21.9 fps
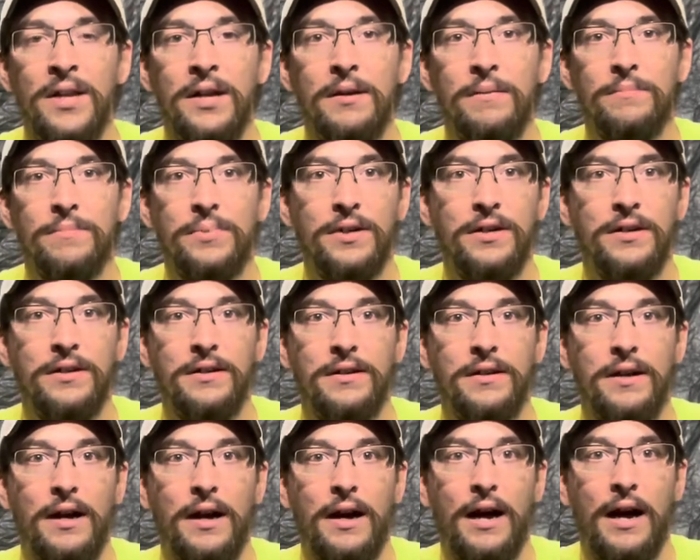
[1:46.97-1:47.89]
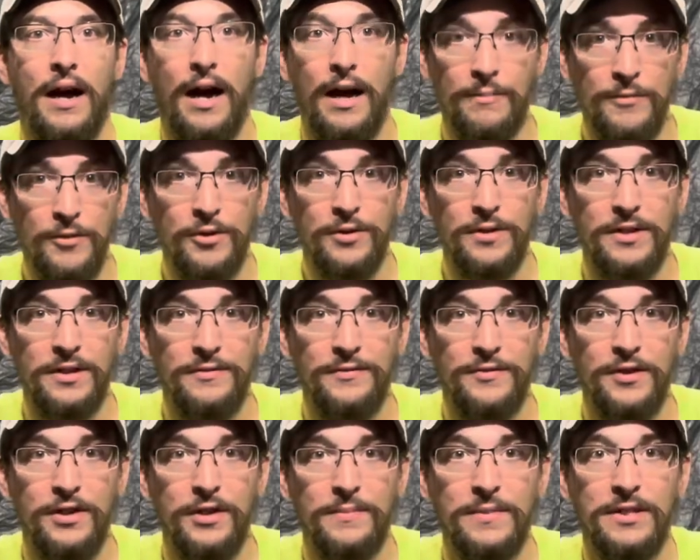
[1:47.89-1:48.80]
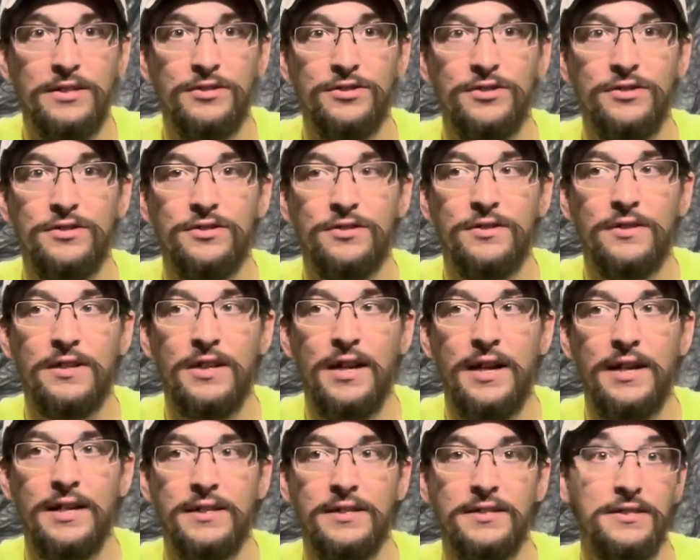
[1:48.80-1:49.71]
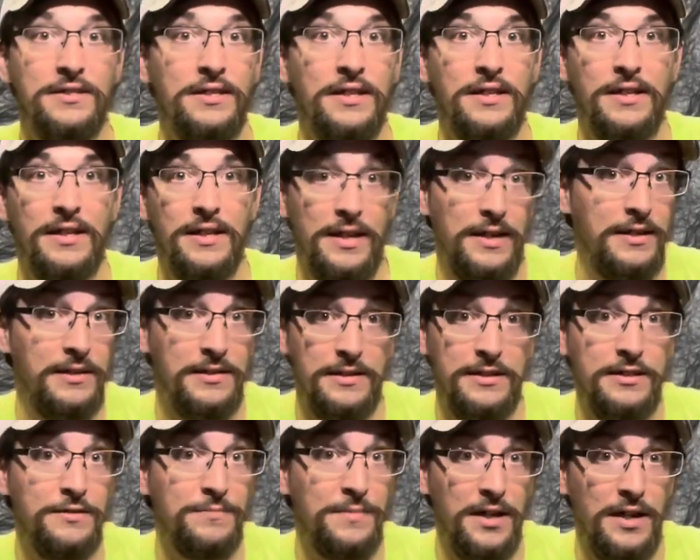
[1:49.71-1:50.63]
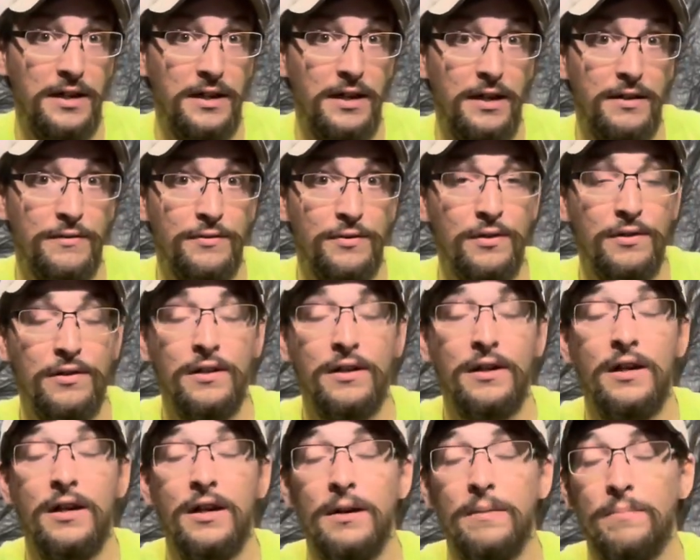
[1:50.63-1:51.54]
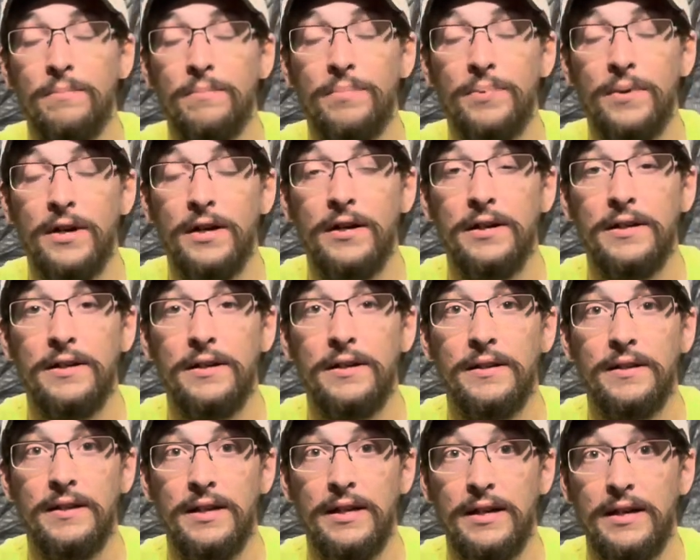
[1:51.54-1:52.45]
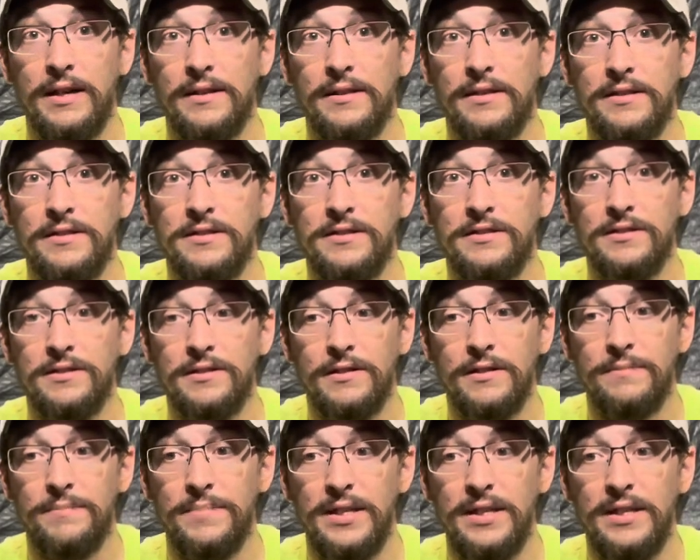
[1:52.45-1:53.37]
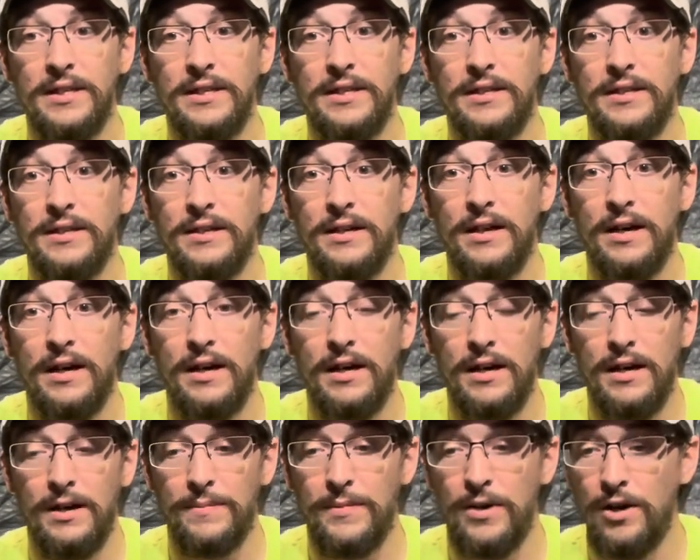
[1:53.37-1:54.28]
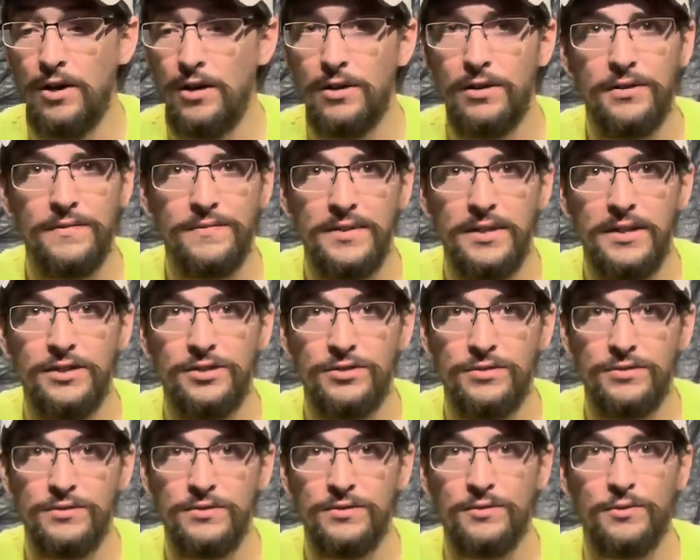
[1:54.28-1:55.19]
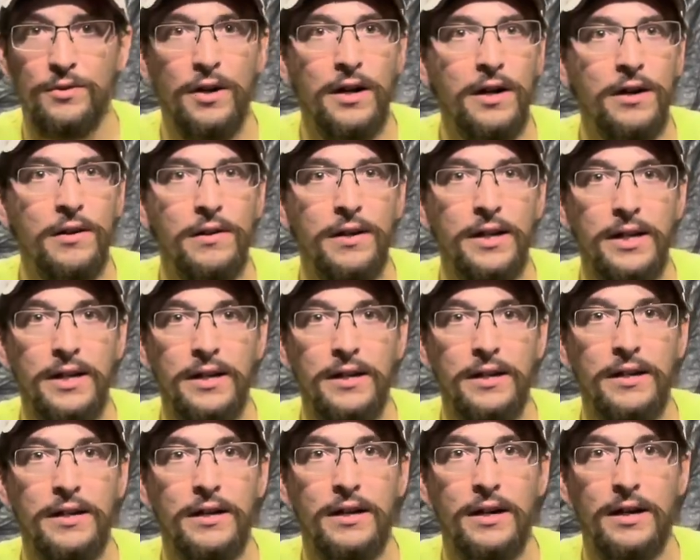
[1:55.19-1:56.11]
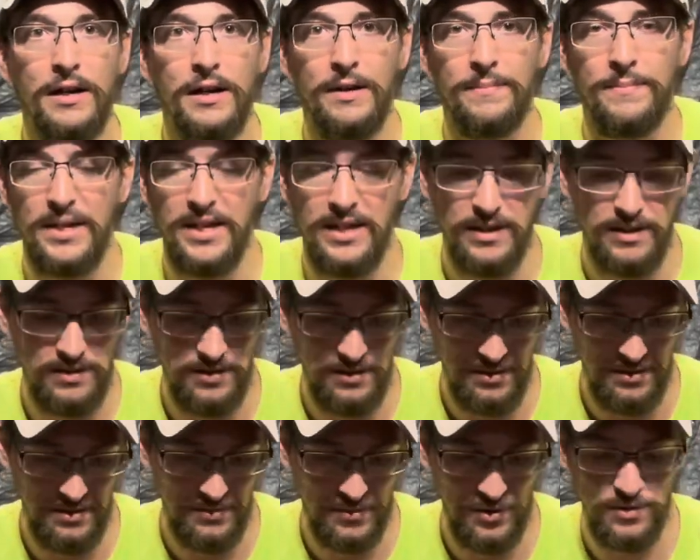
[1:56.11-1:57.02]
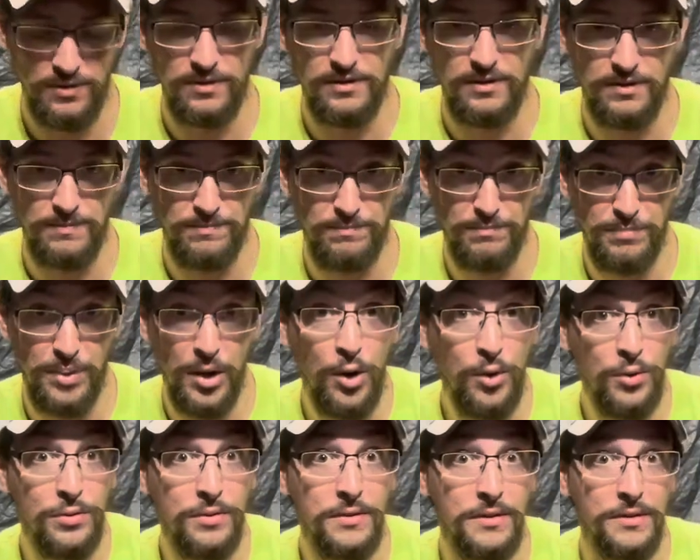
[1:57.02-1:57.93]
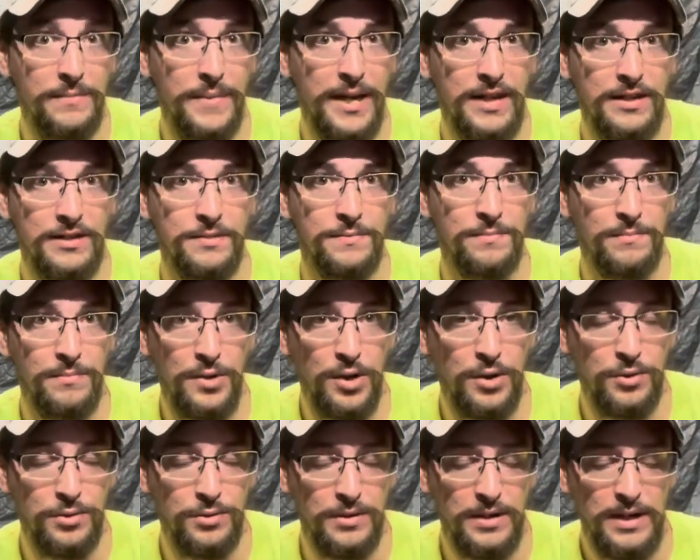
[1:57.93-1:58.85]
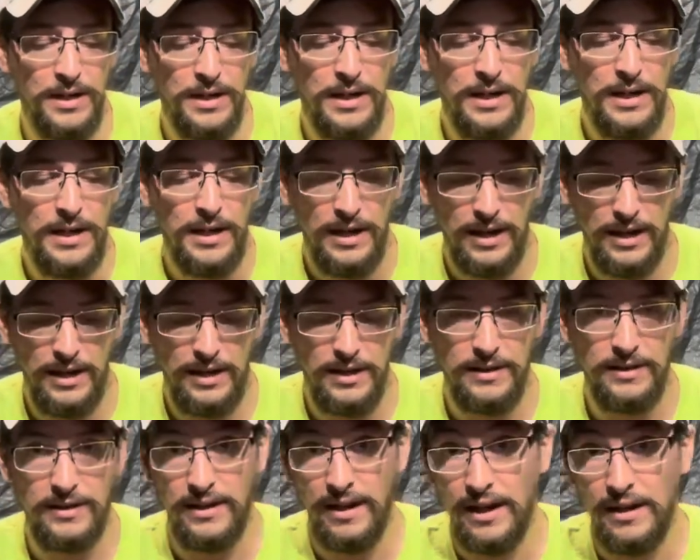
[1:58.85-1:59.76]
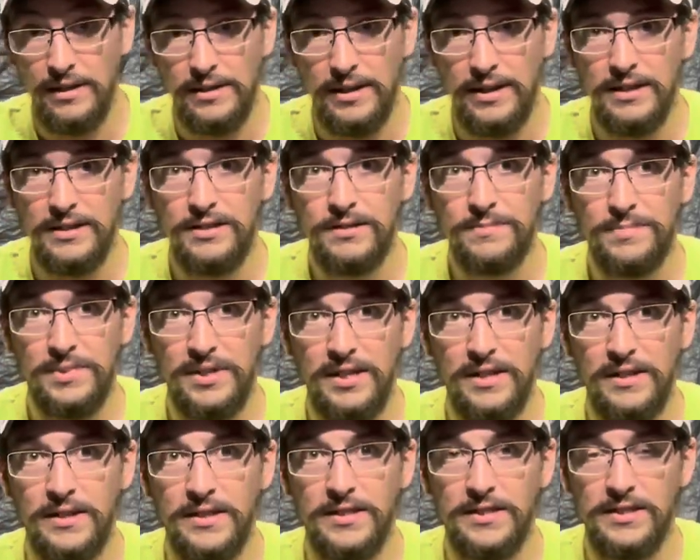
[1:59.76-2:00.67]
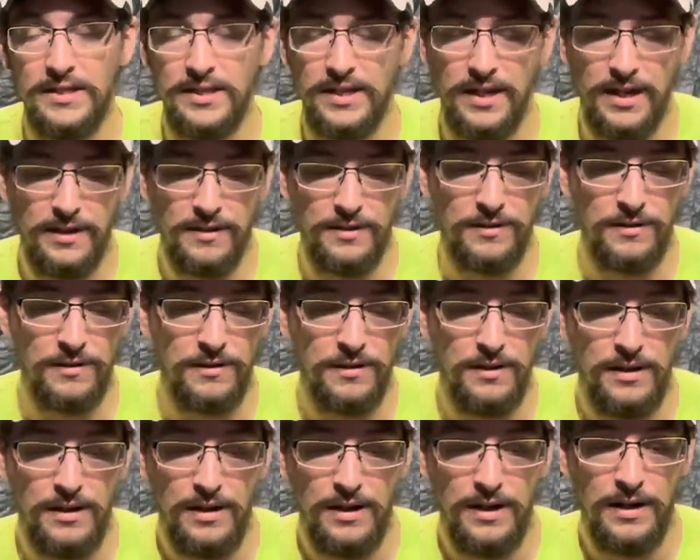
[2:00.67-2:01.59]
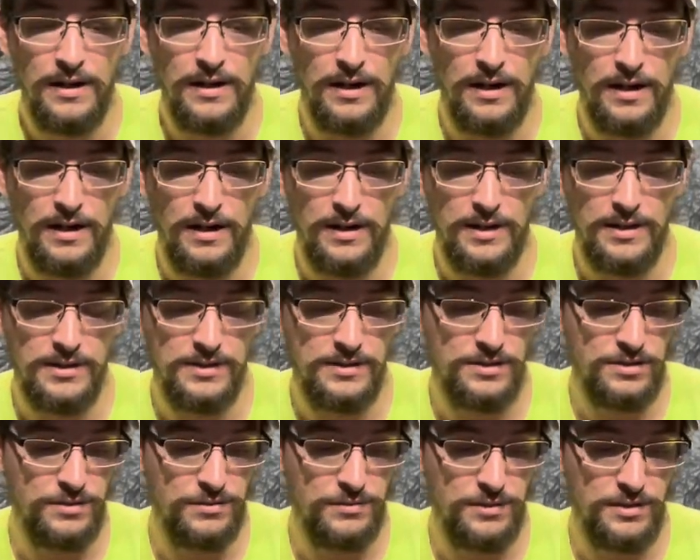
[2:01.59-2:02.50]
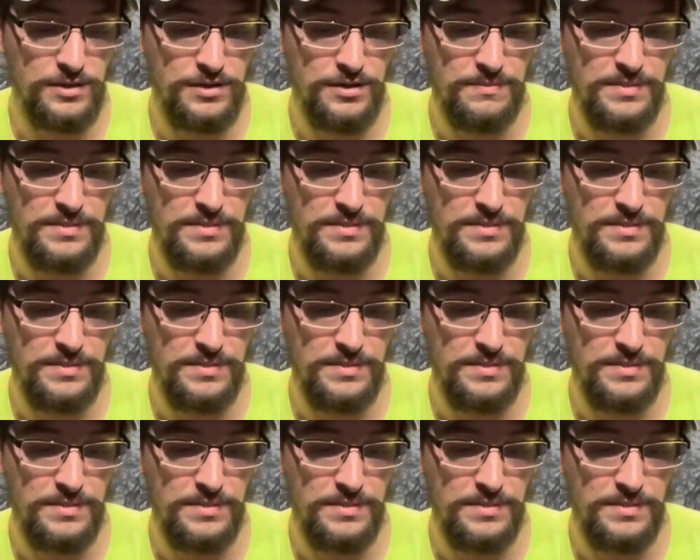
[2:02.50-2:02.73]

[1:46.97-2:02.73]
but I'm going to film it just so that I can say that I at least made an effort. But yeah, this is going to be all of the issues, wiring, making the boat, the Maxum boat, and the LS play nice together. It's going to